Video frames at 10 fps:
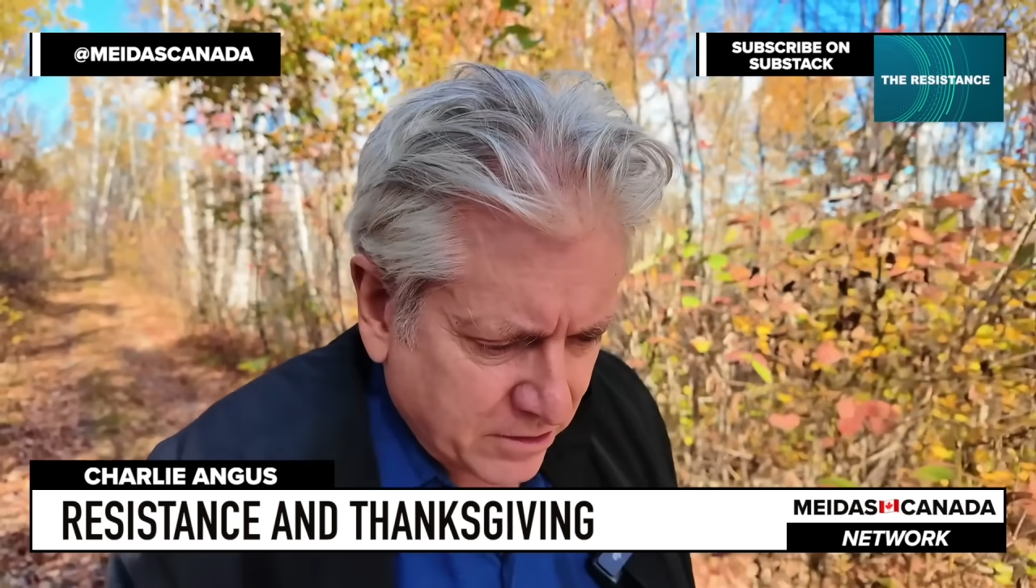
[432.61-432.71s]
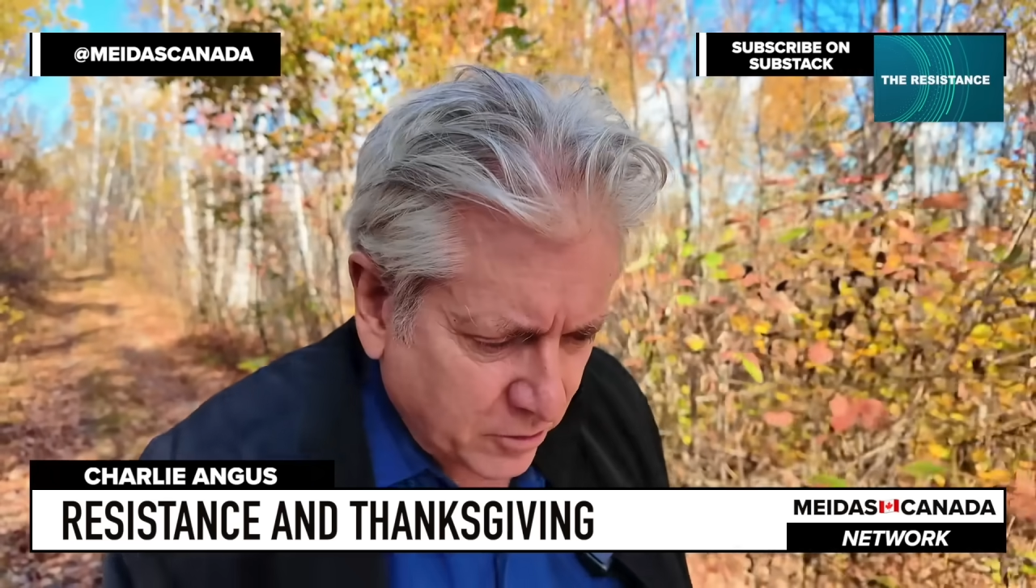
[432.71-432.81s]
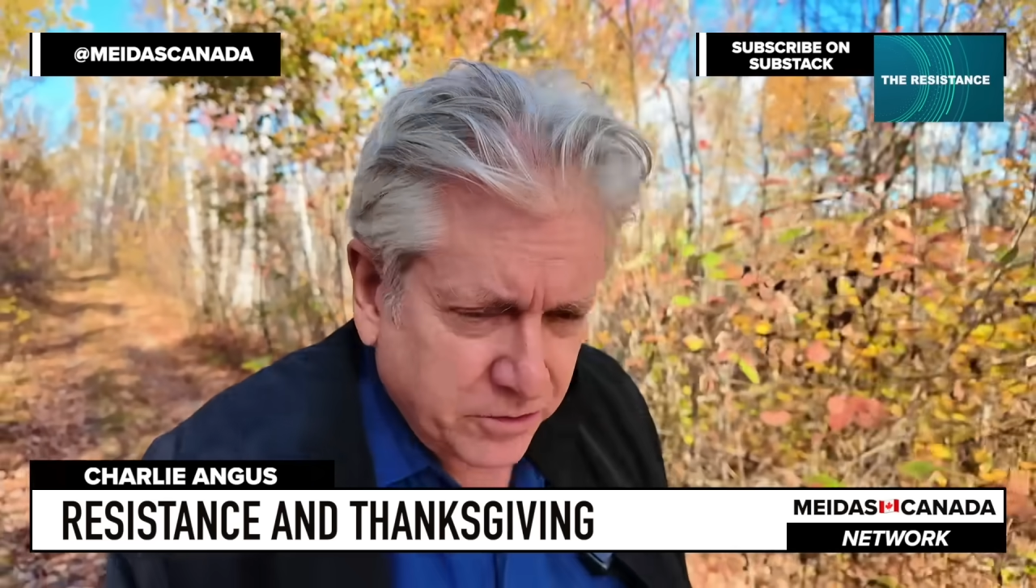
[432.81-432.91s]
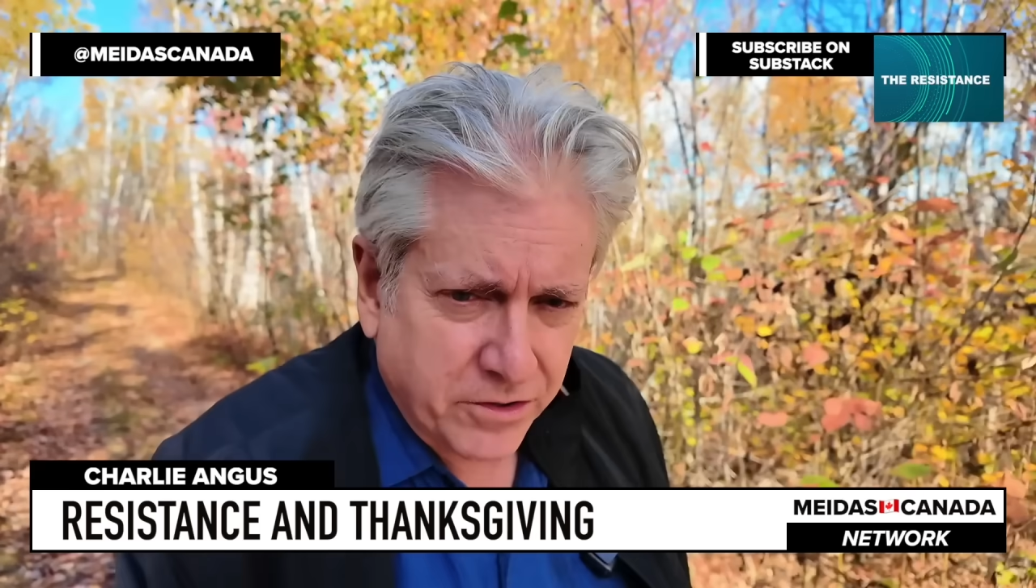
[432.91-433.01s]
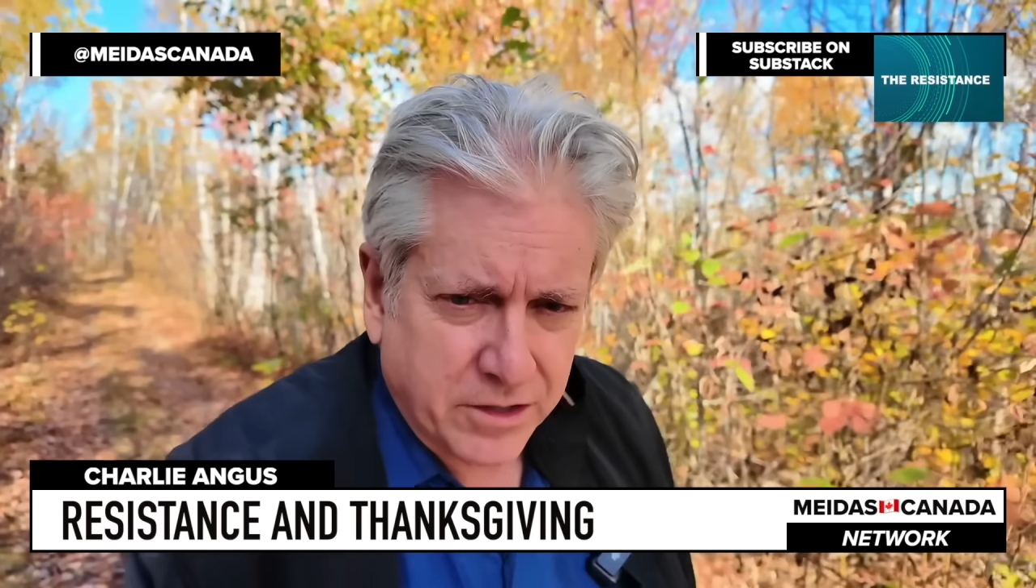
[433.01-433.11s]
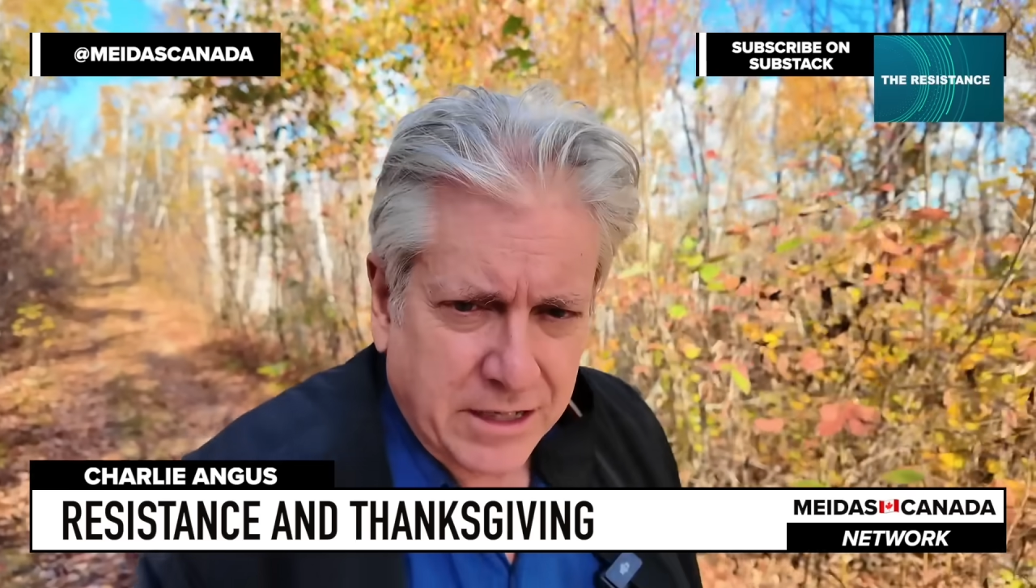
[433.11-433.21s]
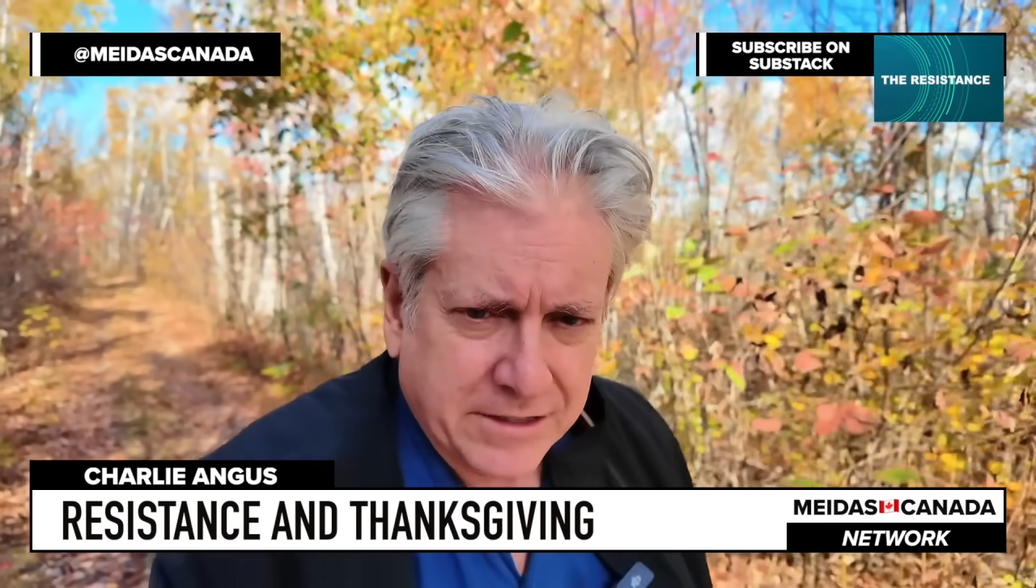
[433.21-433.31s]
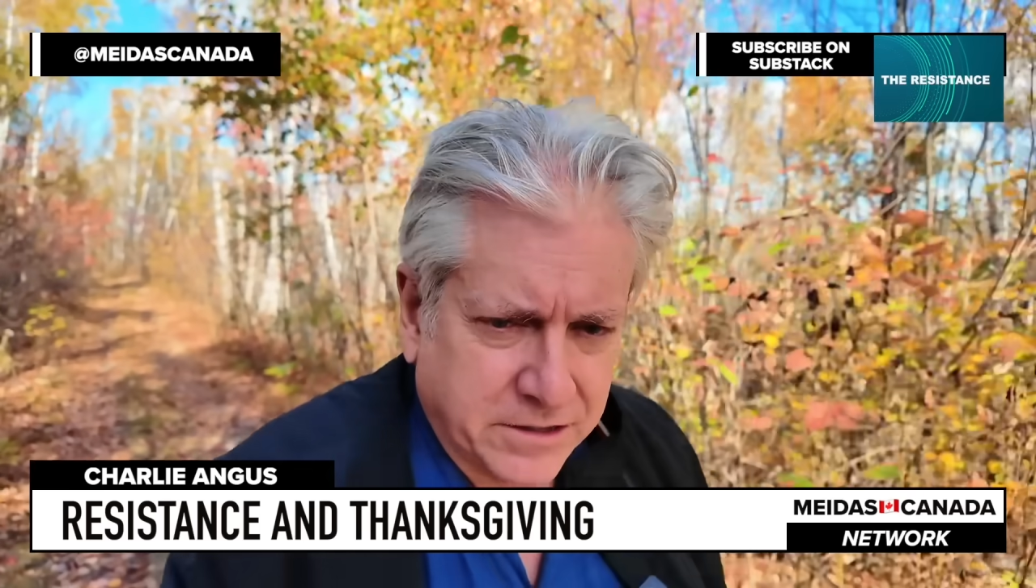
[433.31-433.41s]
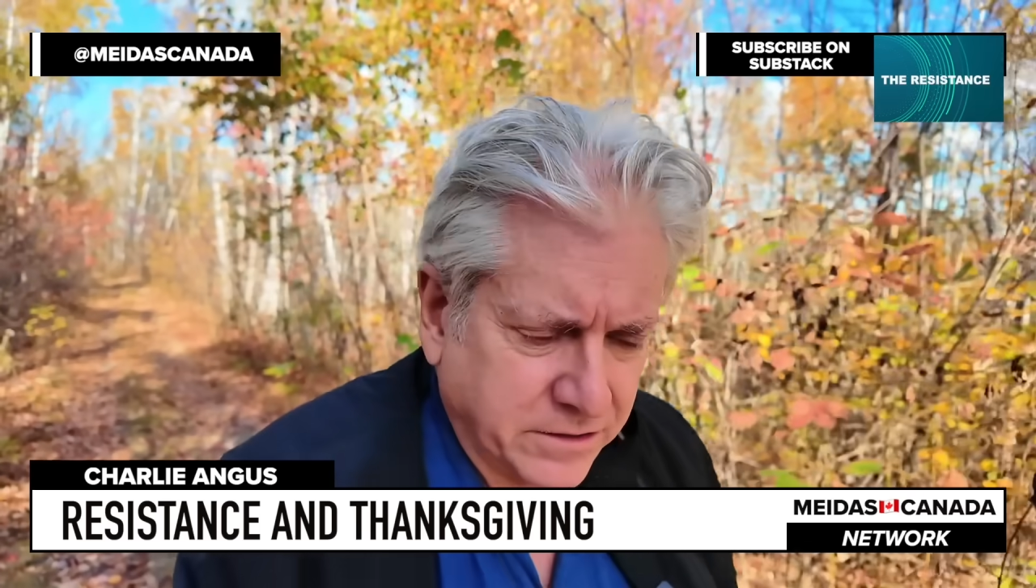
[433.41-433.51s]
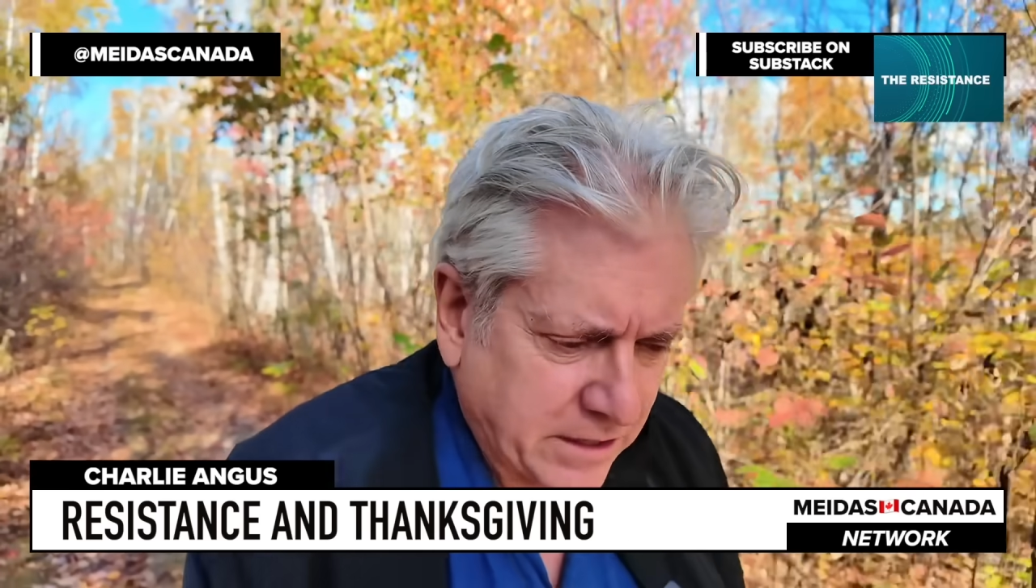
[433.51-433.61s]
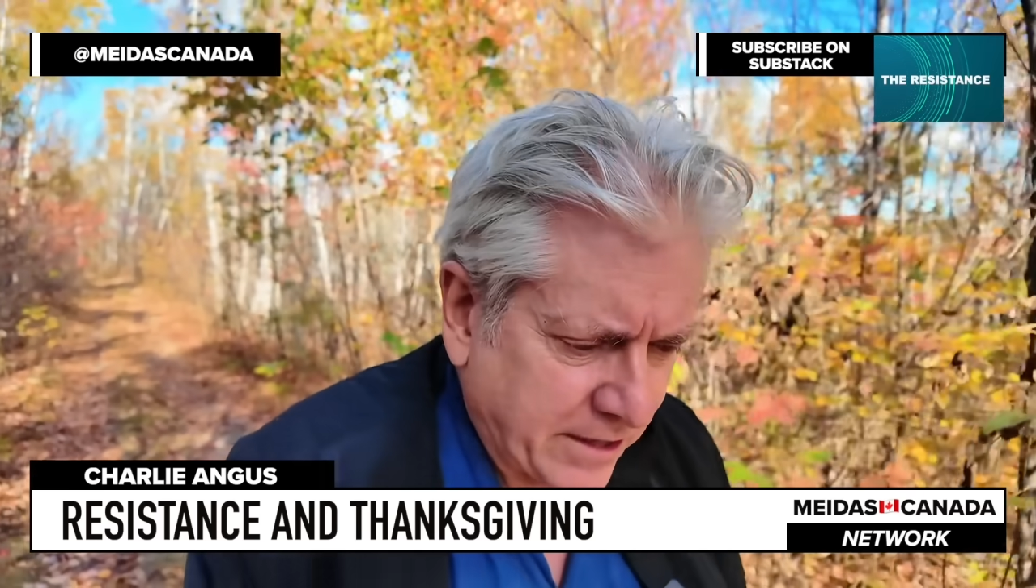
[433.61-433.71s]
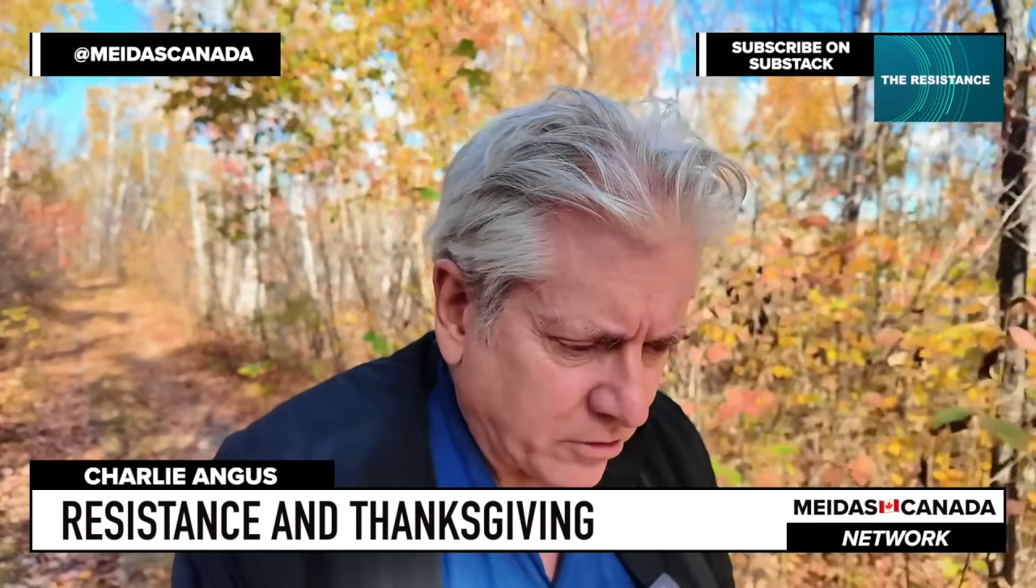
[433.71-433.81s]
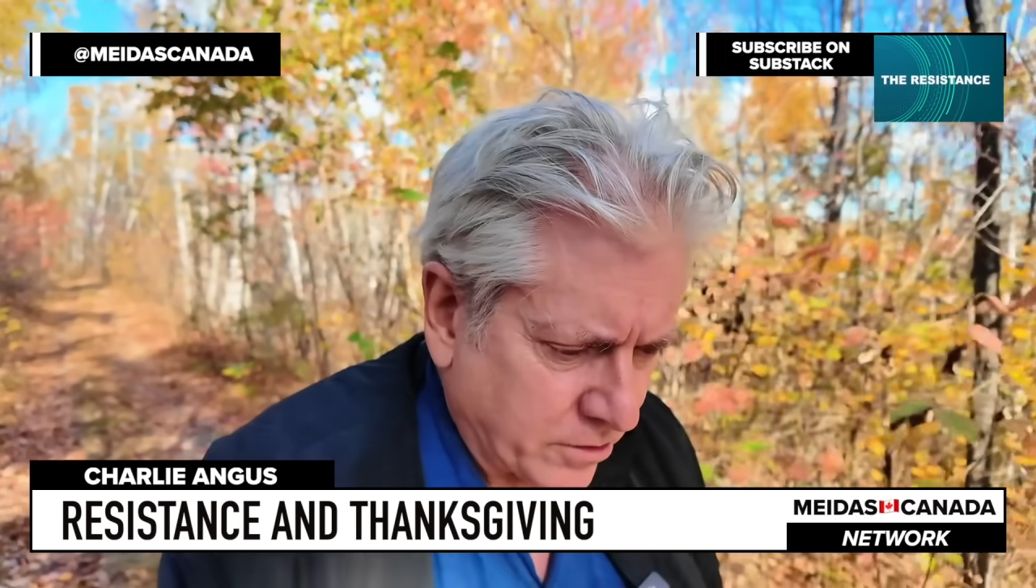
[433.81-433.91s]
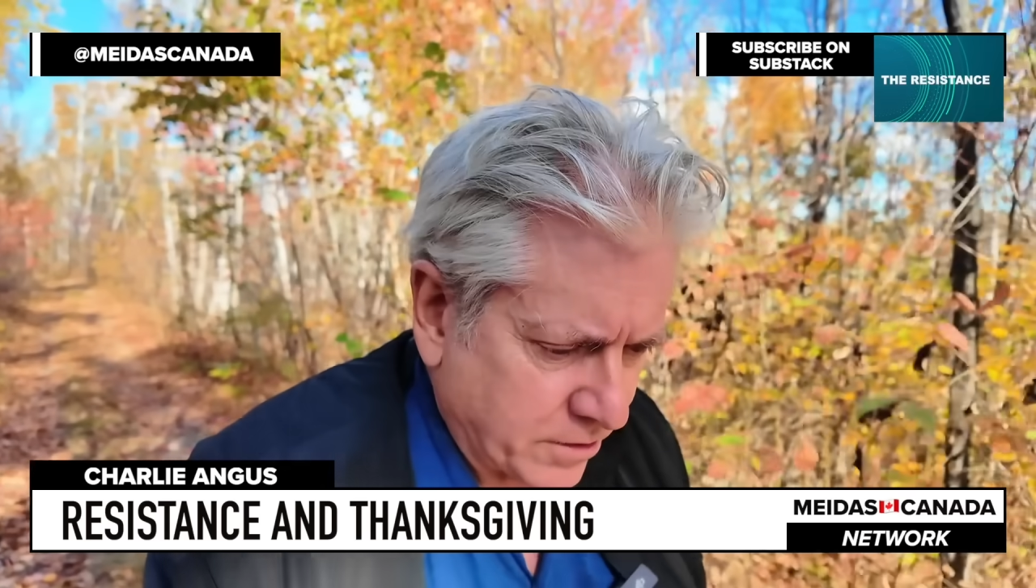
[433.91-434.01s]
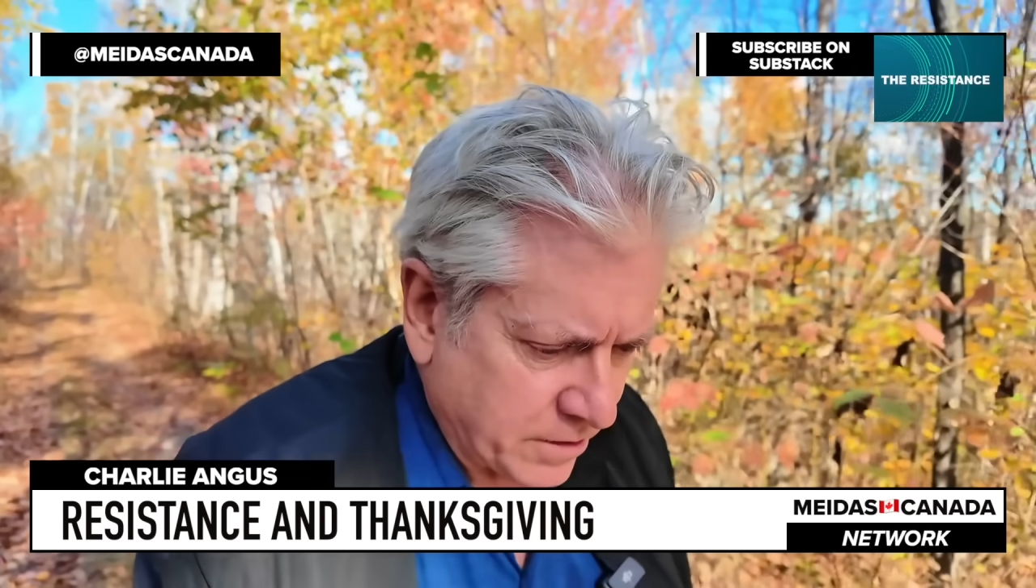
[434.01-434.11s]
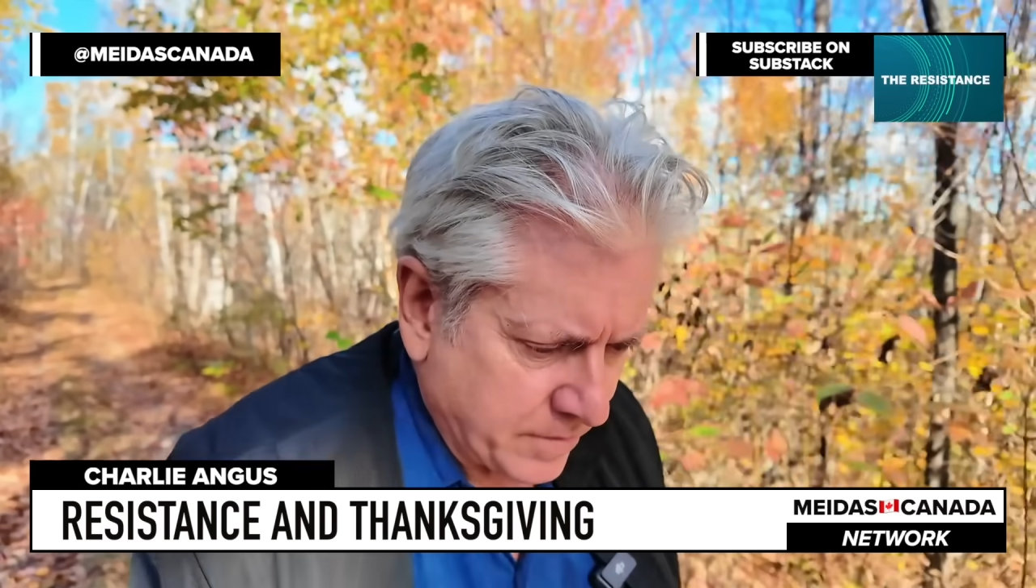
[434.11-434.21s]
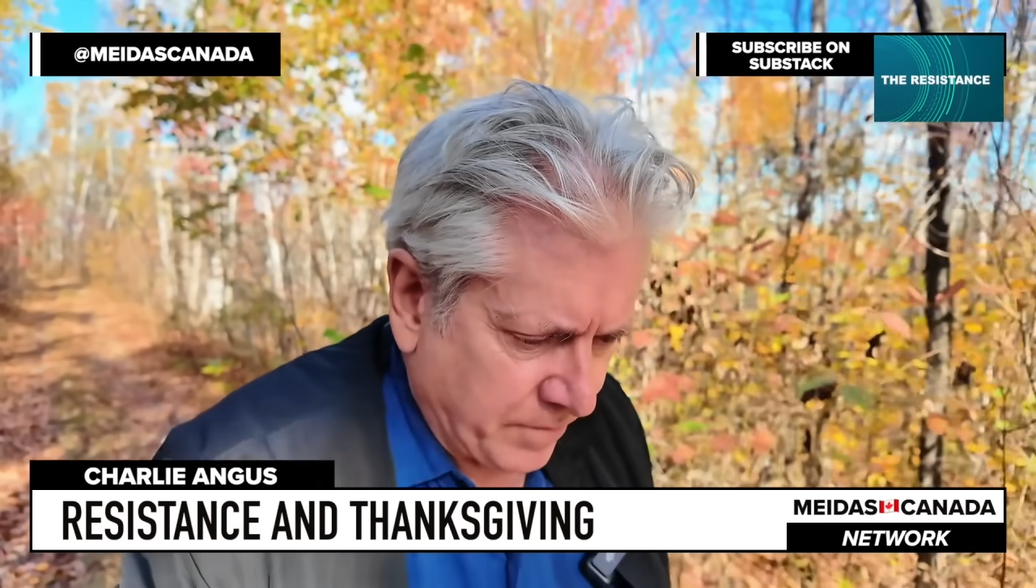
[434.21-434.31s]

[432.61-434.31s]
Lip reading: Those are the lessons I learned.